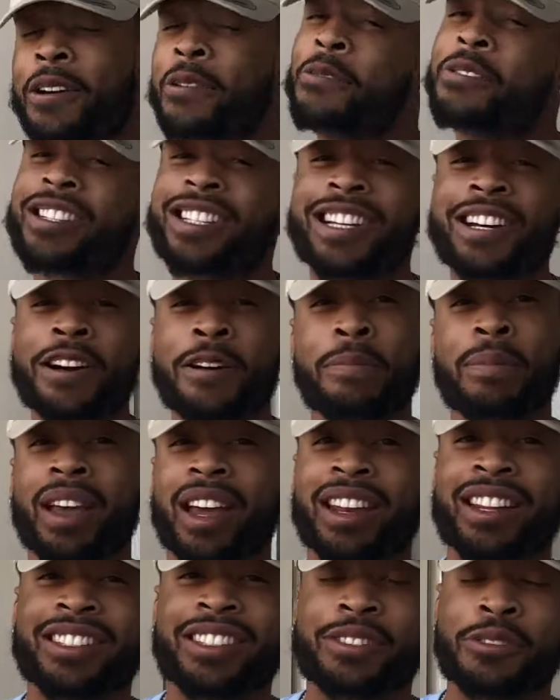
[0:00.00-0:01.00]
What's good,
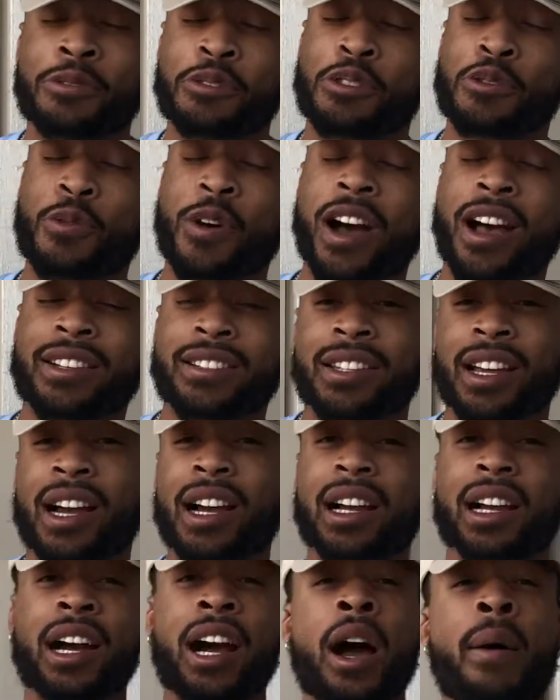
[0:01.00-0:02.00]
man? It's
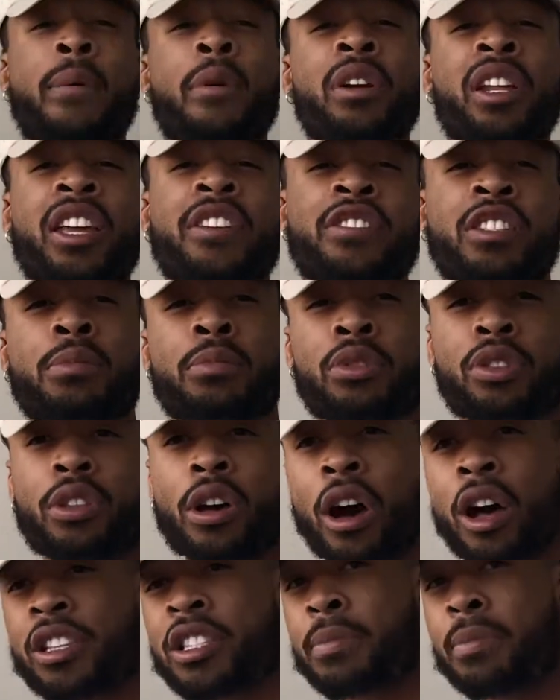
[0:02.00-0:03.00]
Through2Eyes.com. I want to give some
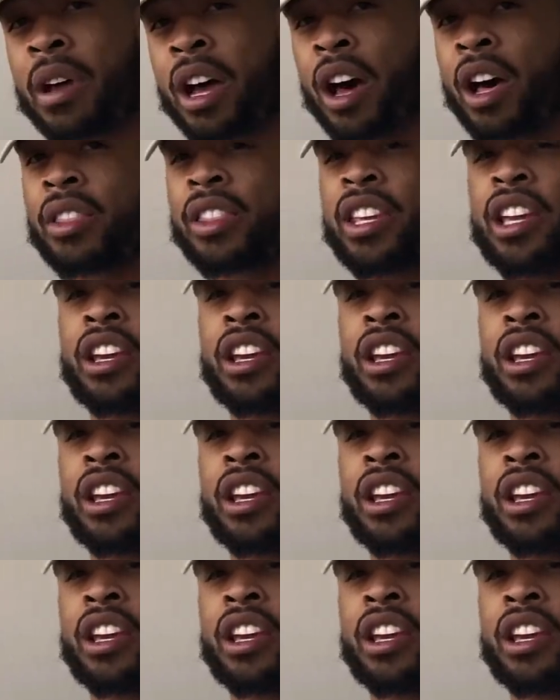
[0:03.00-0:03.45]
thoughts about